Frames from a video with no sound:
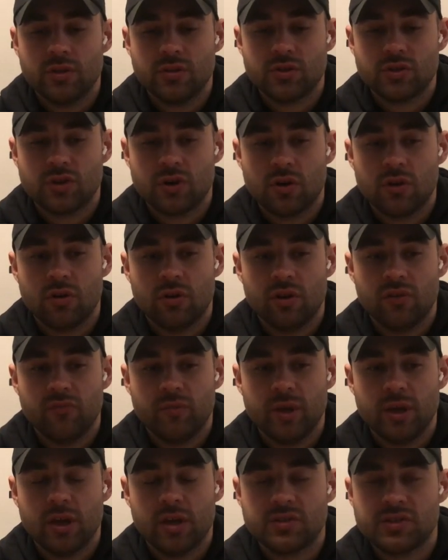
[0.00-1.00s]
struggle of
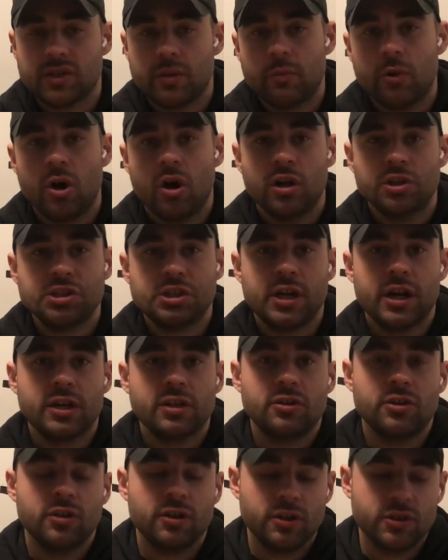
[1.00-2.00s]
being a
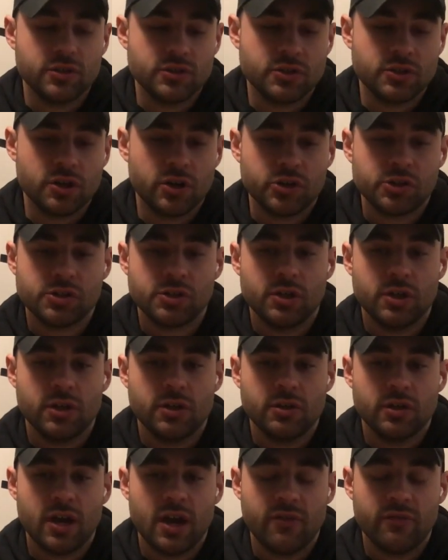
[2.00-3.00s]
subcontractor in construction
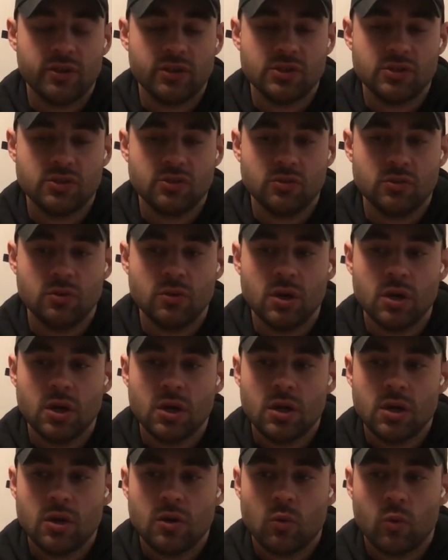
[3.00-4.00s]
and having to
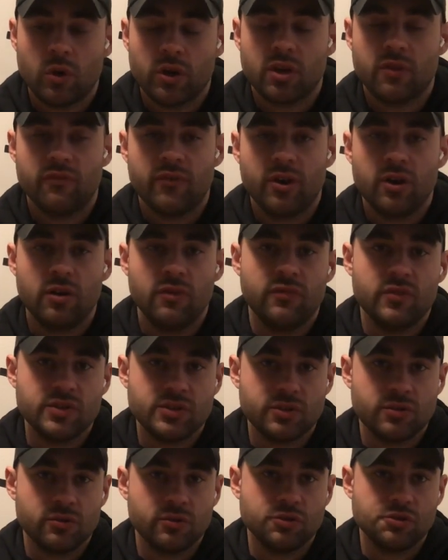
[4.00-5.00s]
work a very
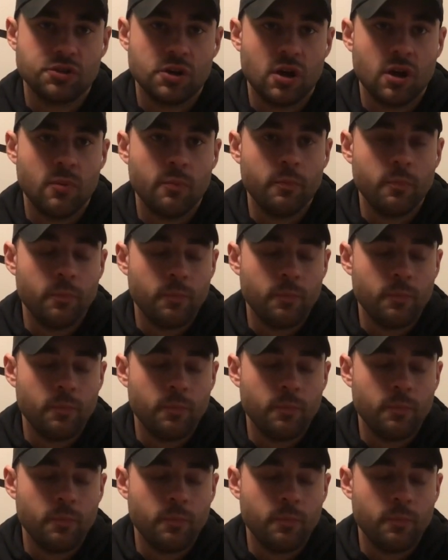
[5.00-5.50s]
physical job,